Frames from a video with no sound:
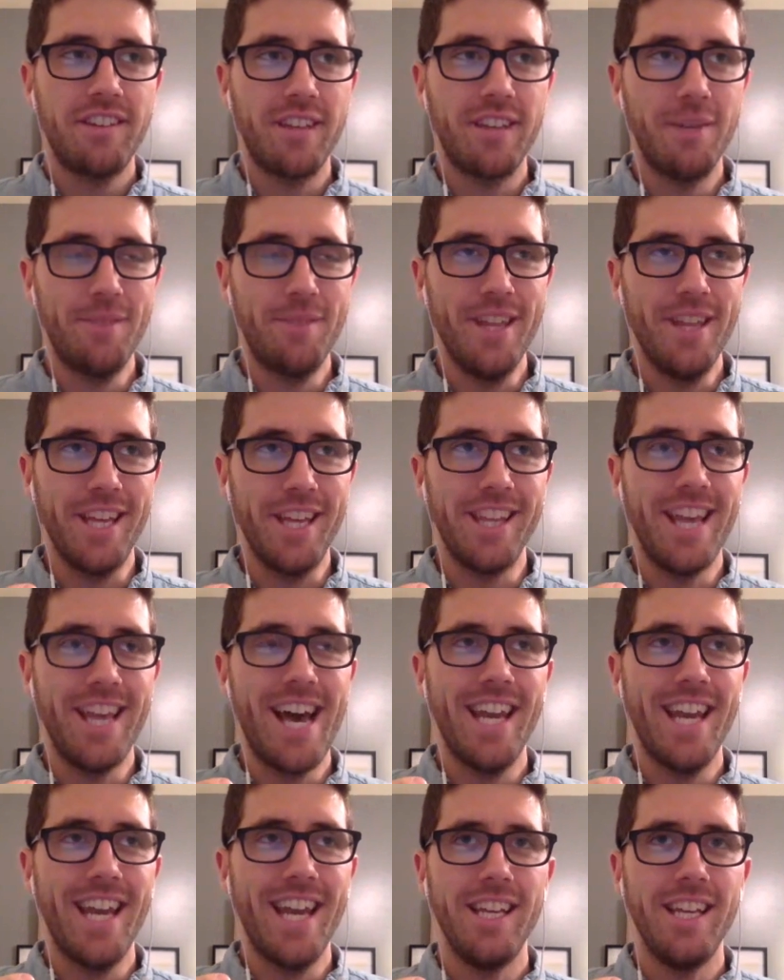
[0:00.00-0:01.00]
something
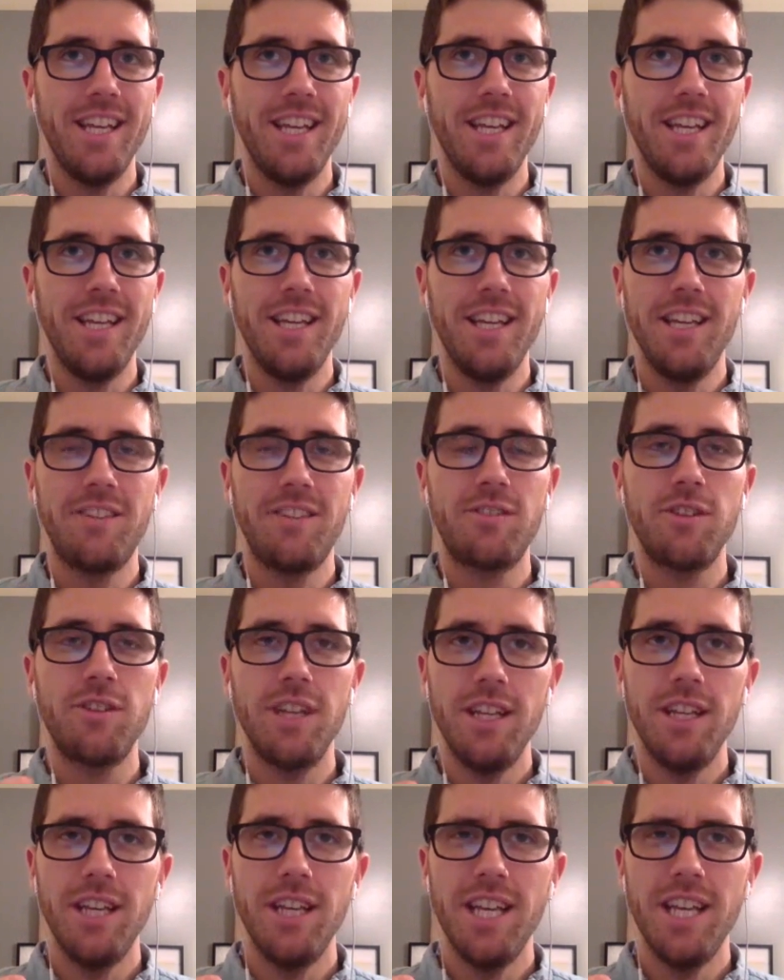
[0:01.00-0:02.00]
that it, it's
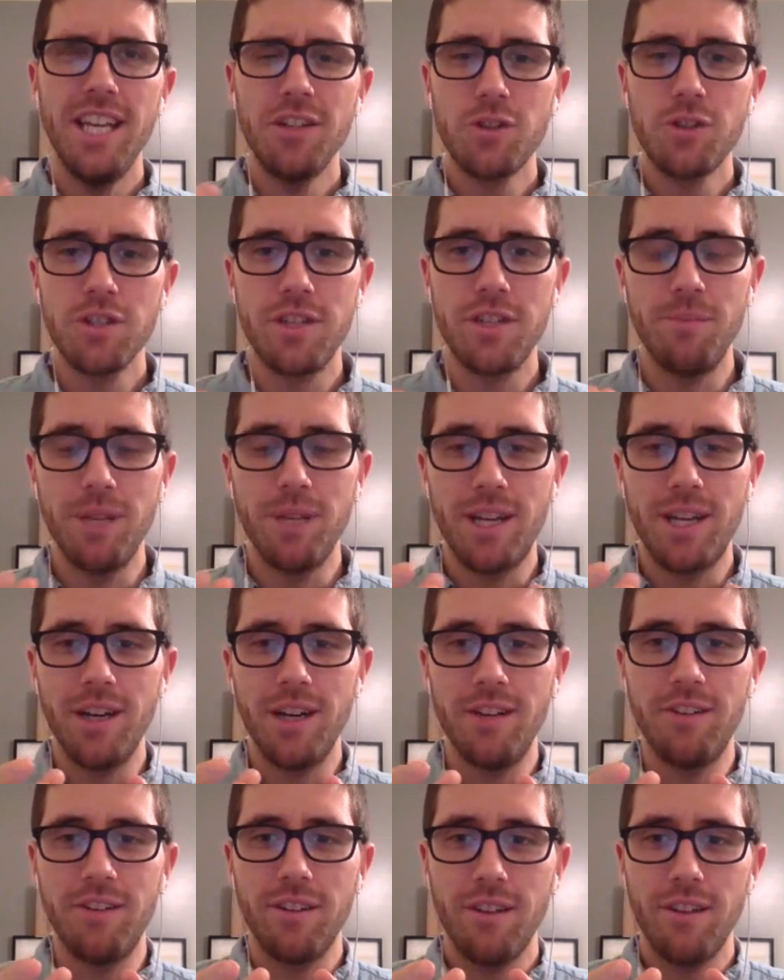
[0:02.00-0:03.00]
interesting
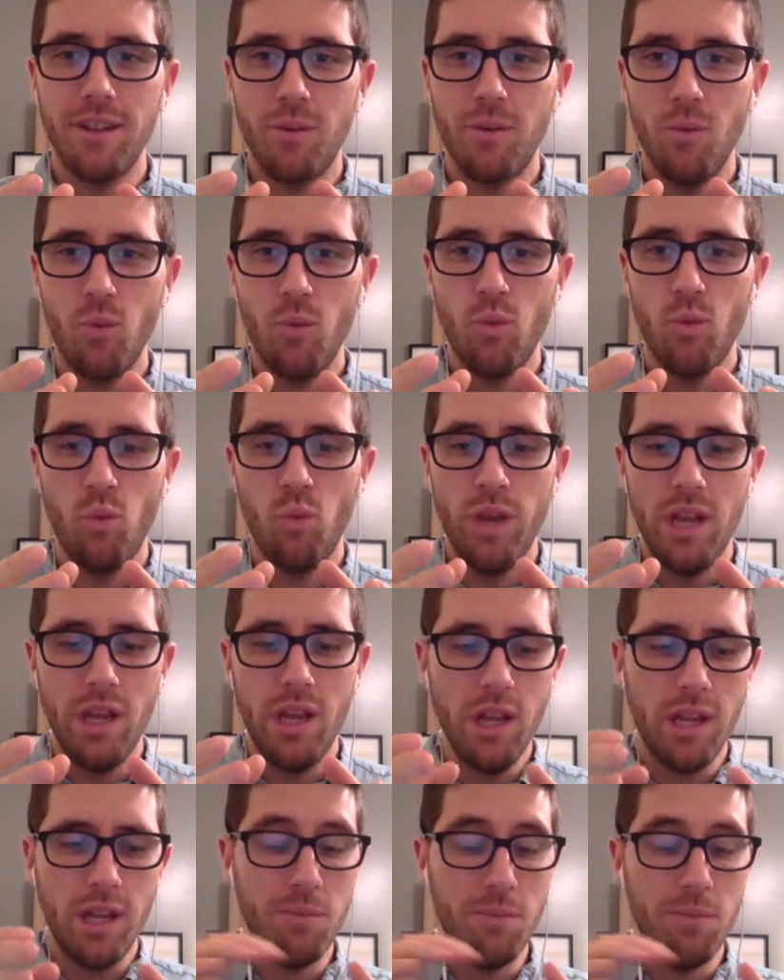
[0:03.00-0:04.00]
because
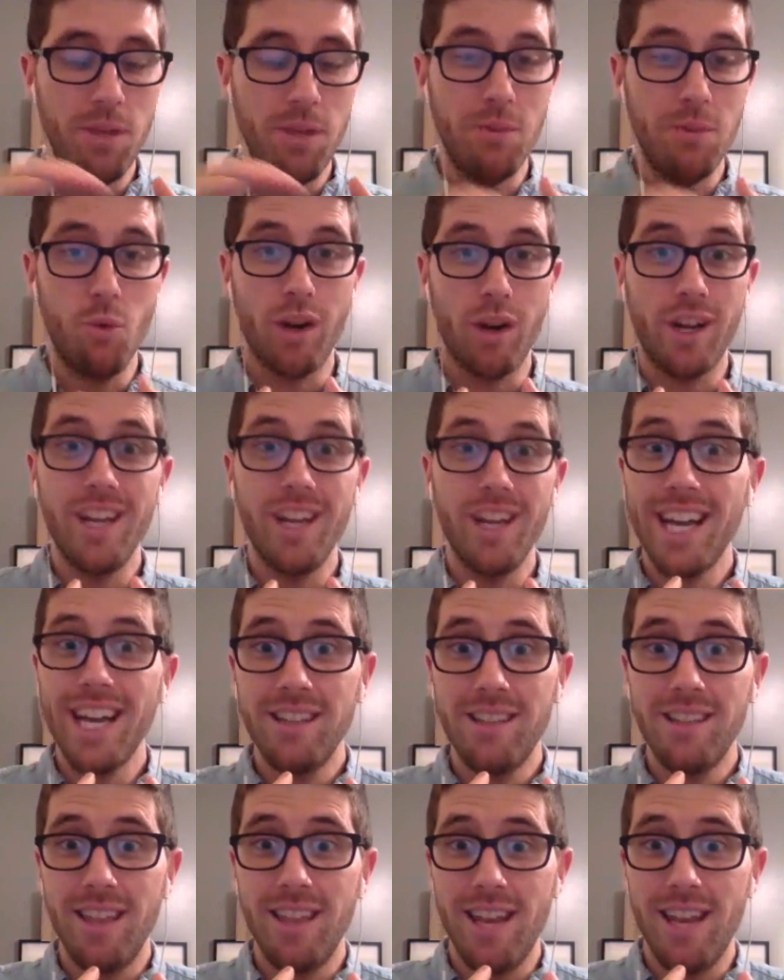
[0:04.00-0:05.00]
we can be more
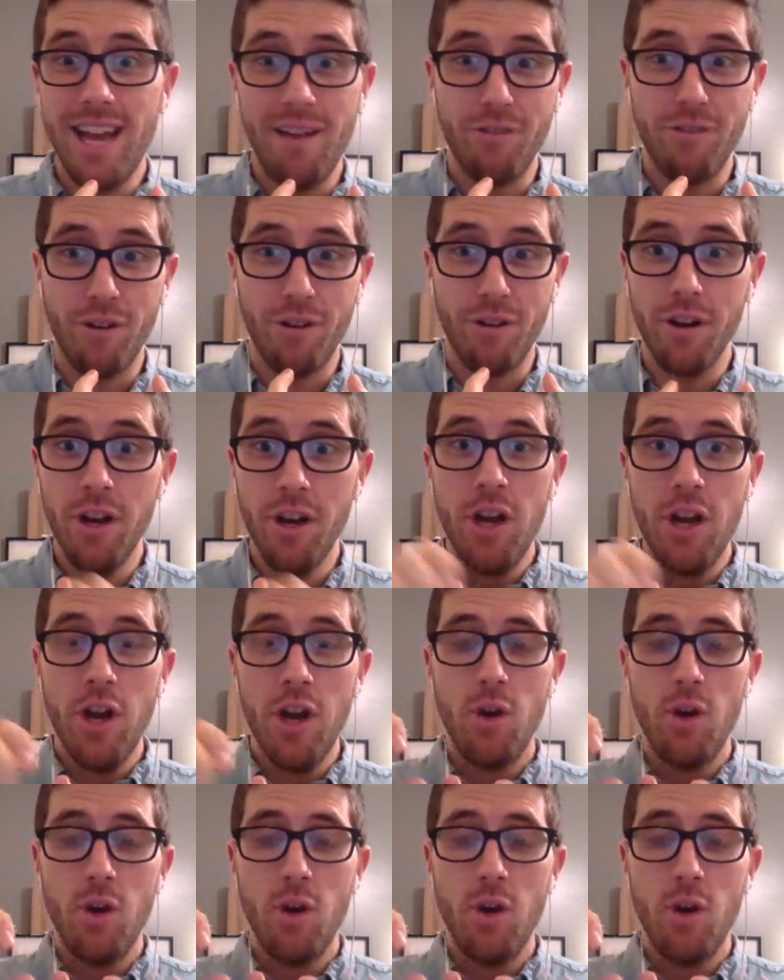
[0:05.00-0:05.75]
connected than ever.